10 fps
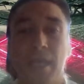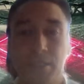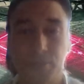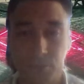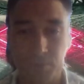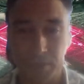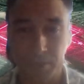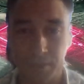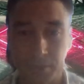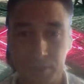As new
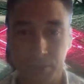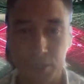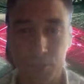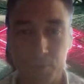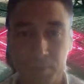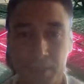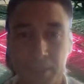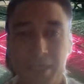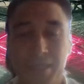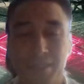businesses
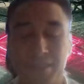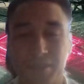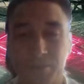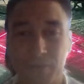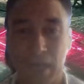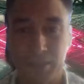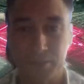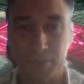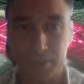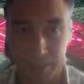open, this is a
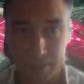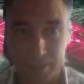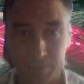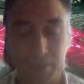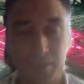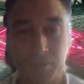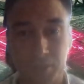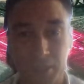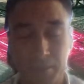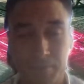factor that's going to come into
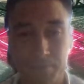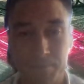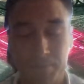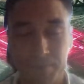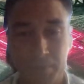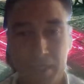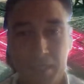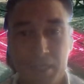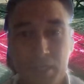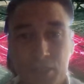play.
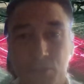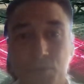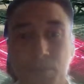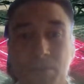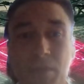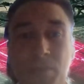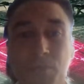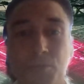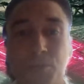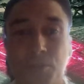So what
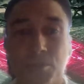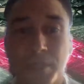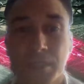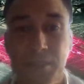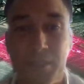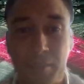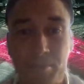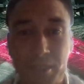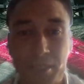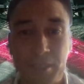Reppy will do is
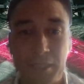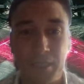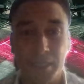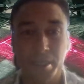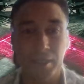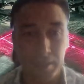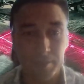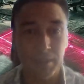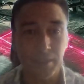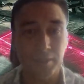come in and
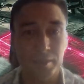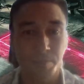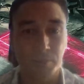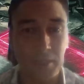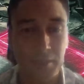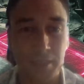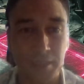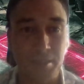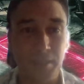automate this process.